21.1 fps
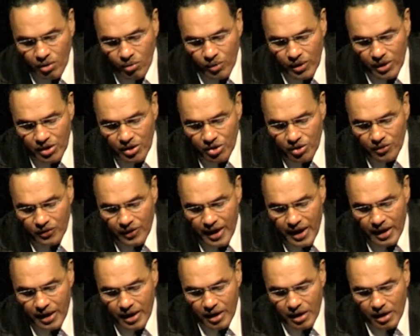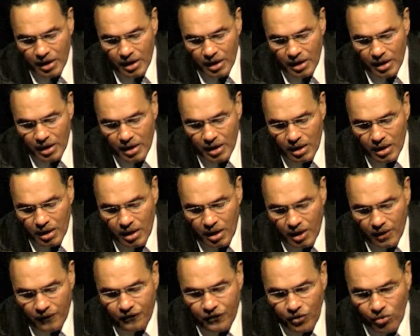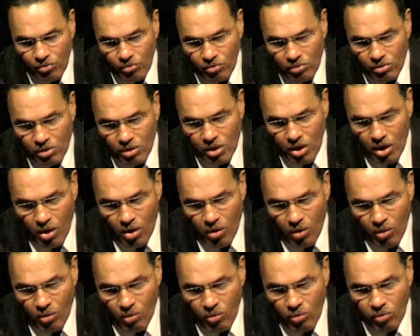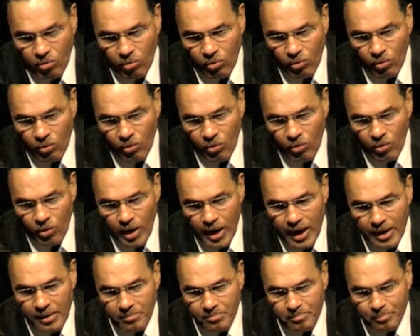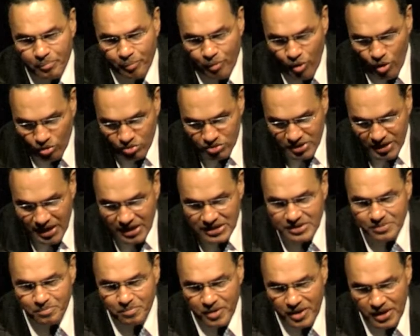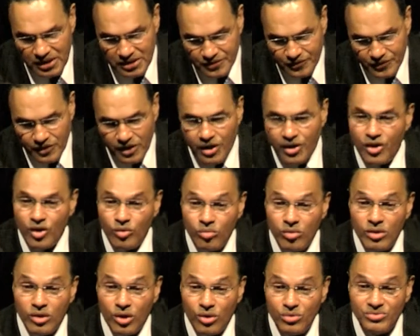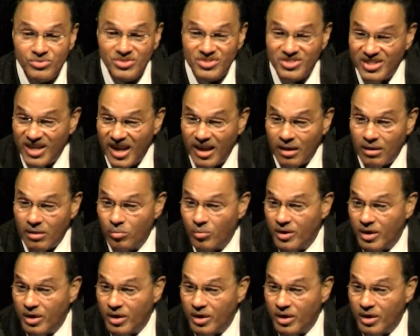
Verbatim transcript: We knew that if you go and protest peacefully, you will go to jail.